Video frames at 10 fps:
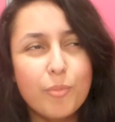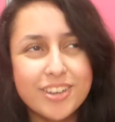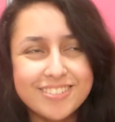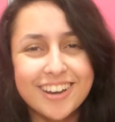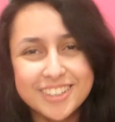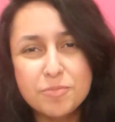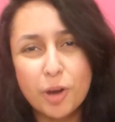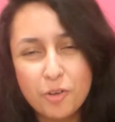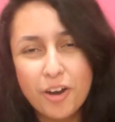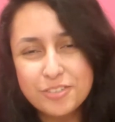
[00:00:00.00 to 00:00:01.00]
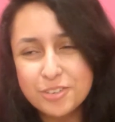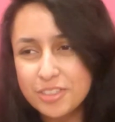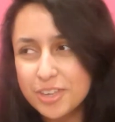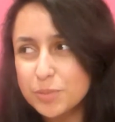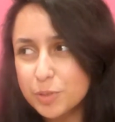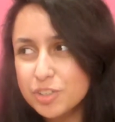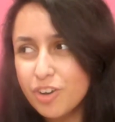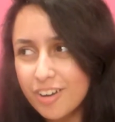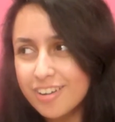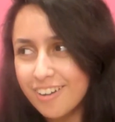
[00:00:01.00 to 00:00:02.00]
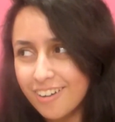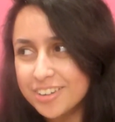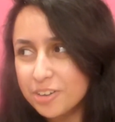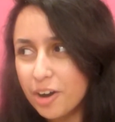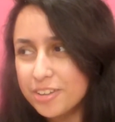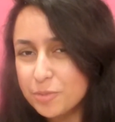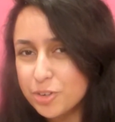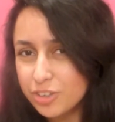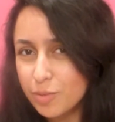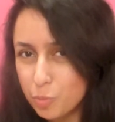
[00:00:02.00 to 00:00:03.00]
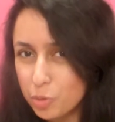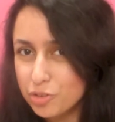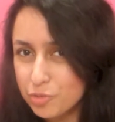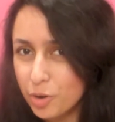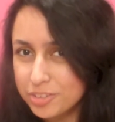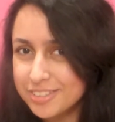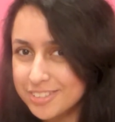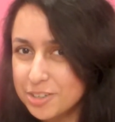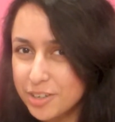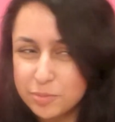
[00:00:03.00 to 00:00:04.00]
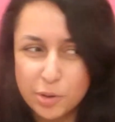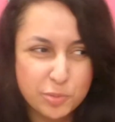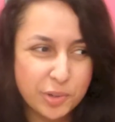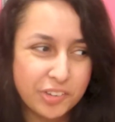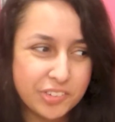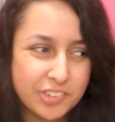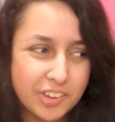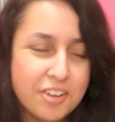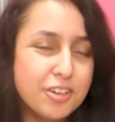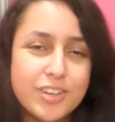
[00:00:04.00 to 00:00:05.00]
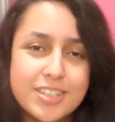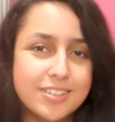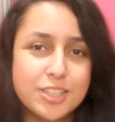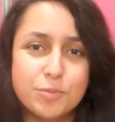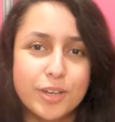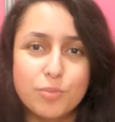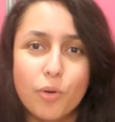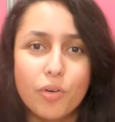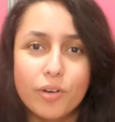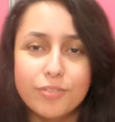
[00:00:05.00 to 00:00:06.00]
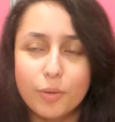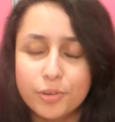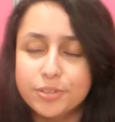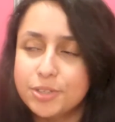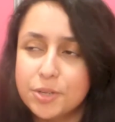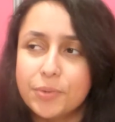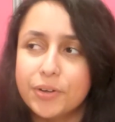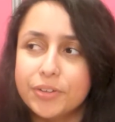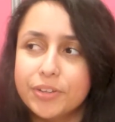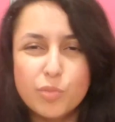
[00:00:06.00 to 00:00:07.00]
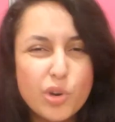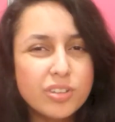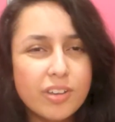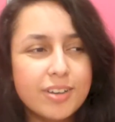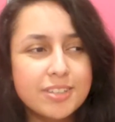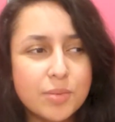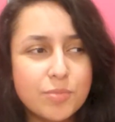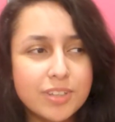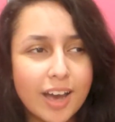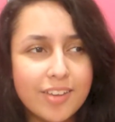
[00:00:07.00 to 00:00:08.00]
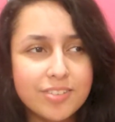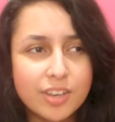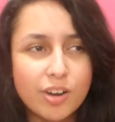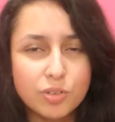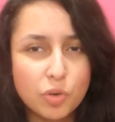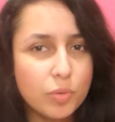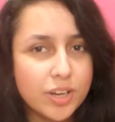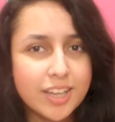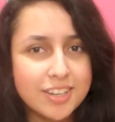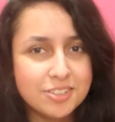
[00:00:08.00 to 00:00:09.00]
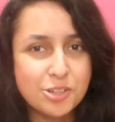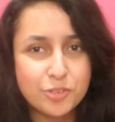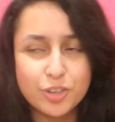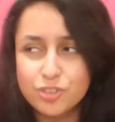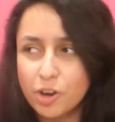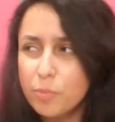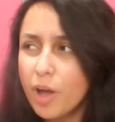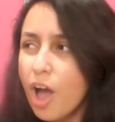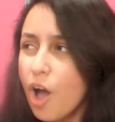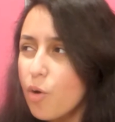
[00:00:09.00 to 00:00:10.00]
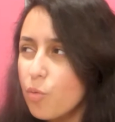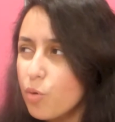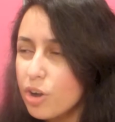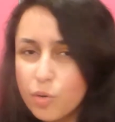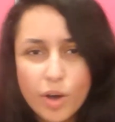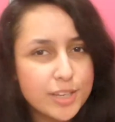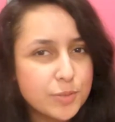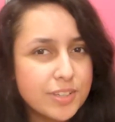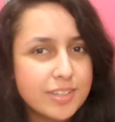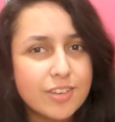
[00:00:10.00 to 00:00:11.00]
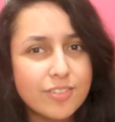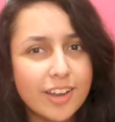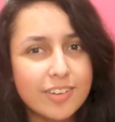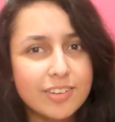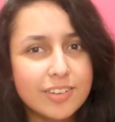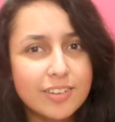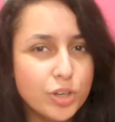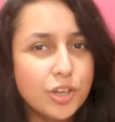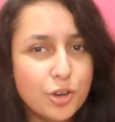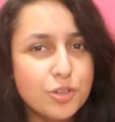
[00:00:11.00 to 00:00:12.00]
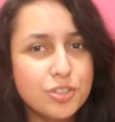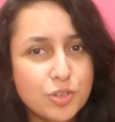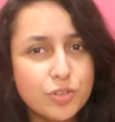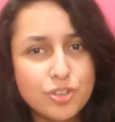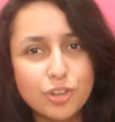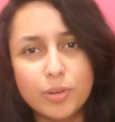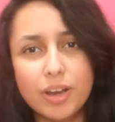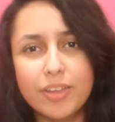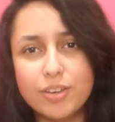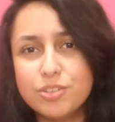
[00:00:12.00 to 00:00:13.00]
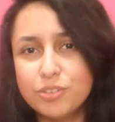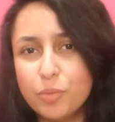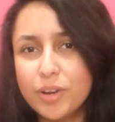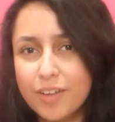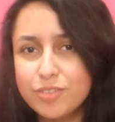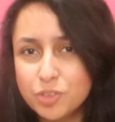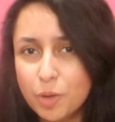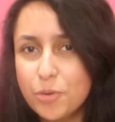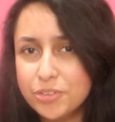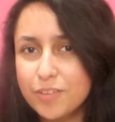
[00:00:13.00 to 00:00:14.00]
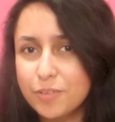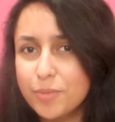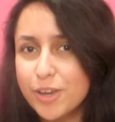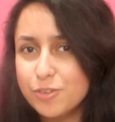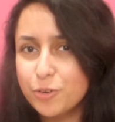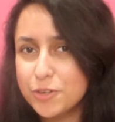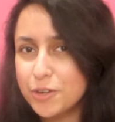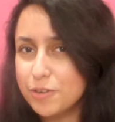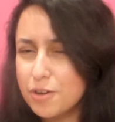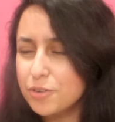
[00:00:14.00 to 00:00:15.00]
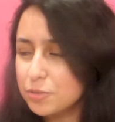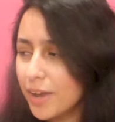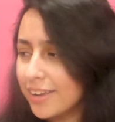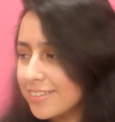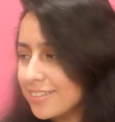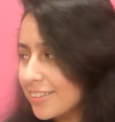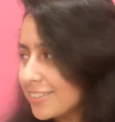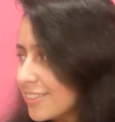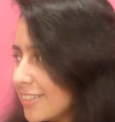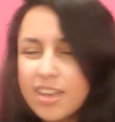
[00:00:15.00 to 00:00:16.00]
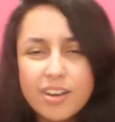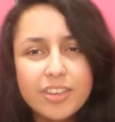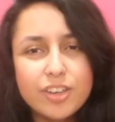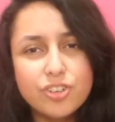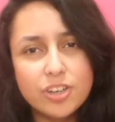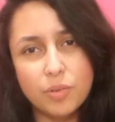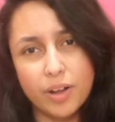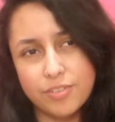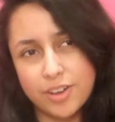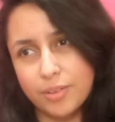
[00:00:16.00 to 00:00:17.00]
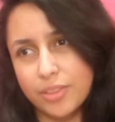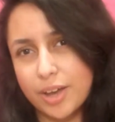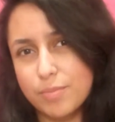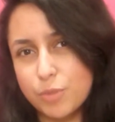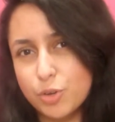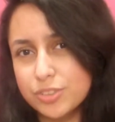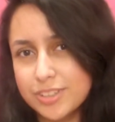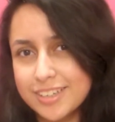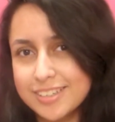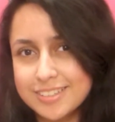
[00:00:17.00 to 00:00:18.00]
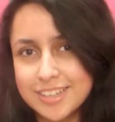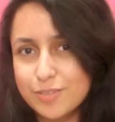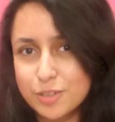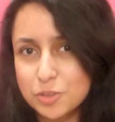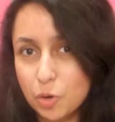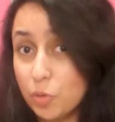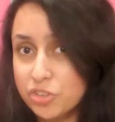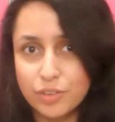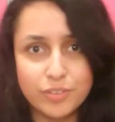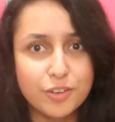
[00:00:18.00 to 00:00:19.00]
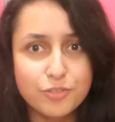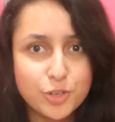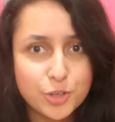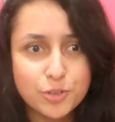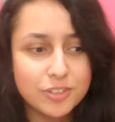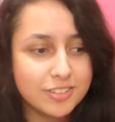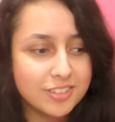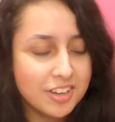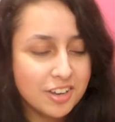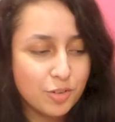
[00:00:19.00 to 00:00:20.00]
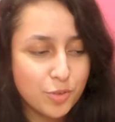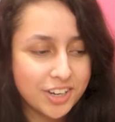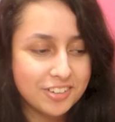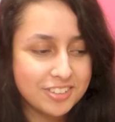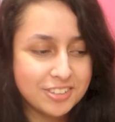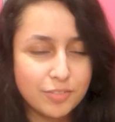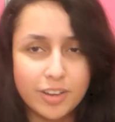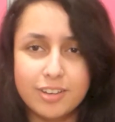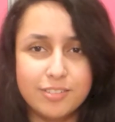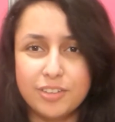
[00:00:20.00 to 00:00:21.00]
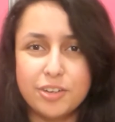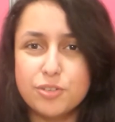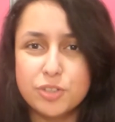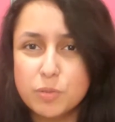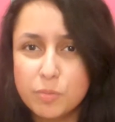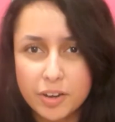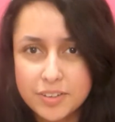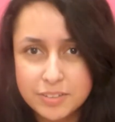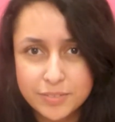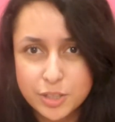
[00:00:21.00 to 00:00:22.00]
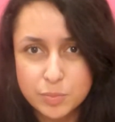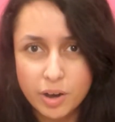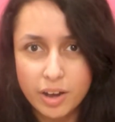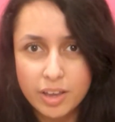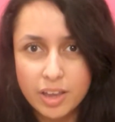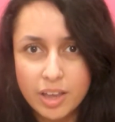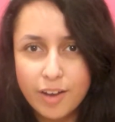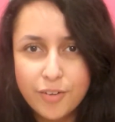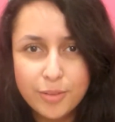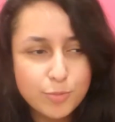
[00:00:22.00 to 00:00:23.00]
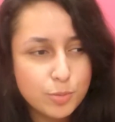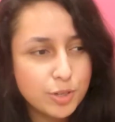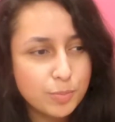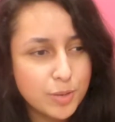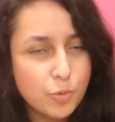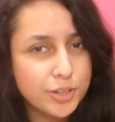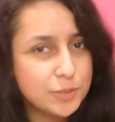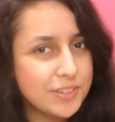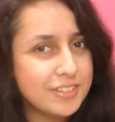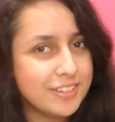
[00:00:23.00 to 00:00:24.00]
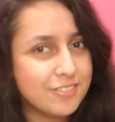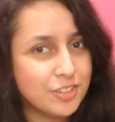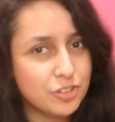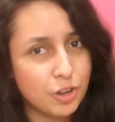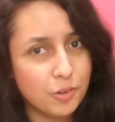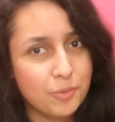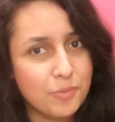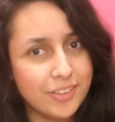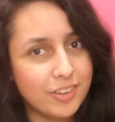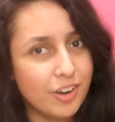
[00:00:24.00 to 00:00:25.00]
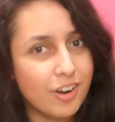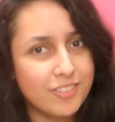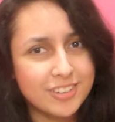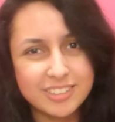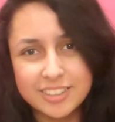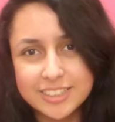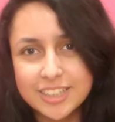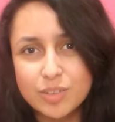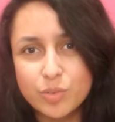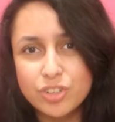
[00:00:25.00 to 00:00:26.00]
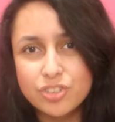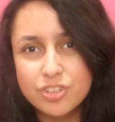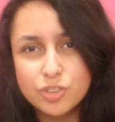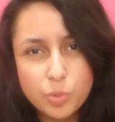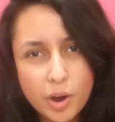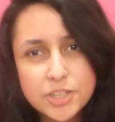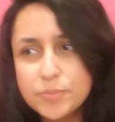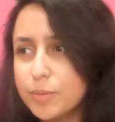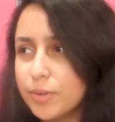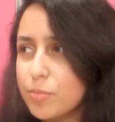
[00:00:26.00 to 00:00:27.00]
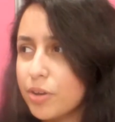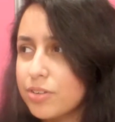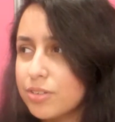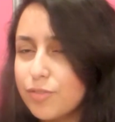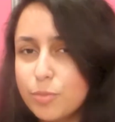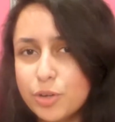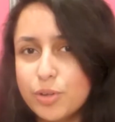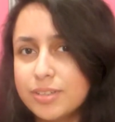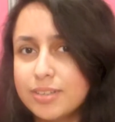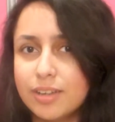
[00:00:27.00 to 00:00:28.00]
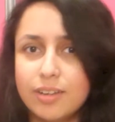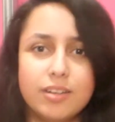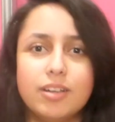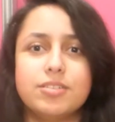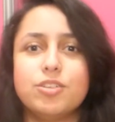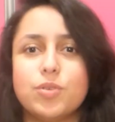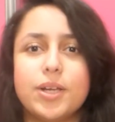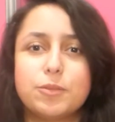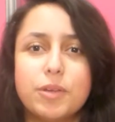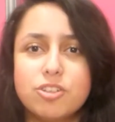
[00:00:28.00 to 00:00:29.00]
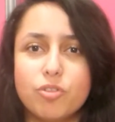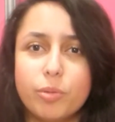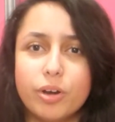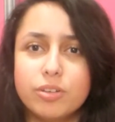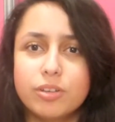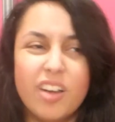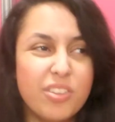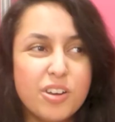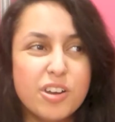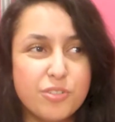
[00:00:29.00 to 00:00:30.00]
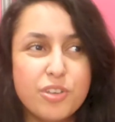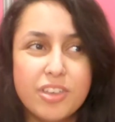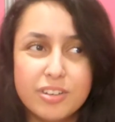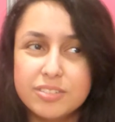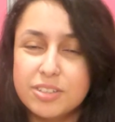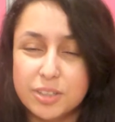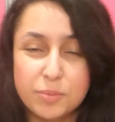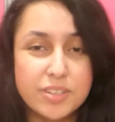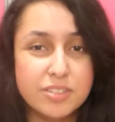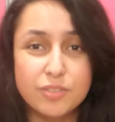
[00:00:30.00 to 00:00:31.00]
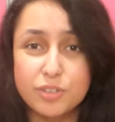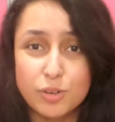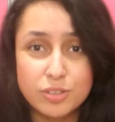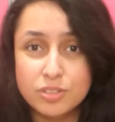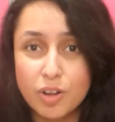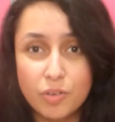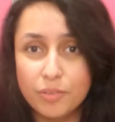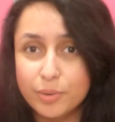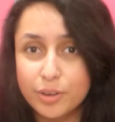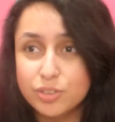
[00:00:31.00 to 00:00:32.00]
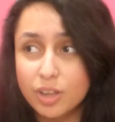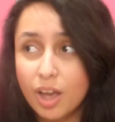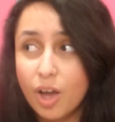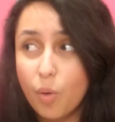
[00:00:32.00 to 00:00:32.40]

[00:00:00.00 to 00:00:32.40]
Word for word: I mean, I did buy quite a few things, but not a lot, not as much as I would have wanted to, I suppose, because I could have easily spent more if I wanted to, but most of the items, as they are normally in any souvenir shop, were quite expensive and when you go to a souvenir shop like that you normally have to stop yourself and make sure you don't overspend so yeah I think in general I found that most things even normal stuff like food and regular stuff like I don't know supermarket stuff that you'd buy I found them to be a bit more expensive in Stockholm than they are in London which surprised me a bit because everybody always says that like London's really expensive but I don't know if you think London's expensive go to Stockholm because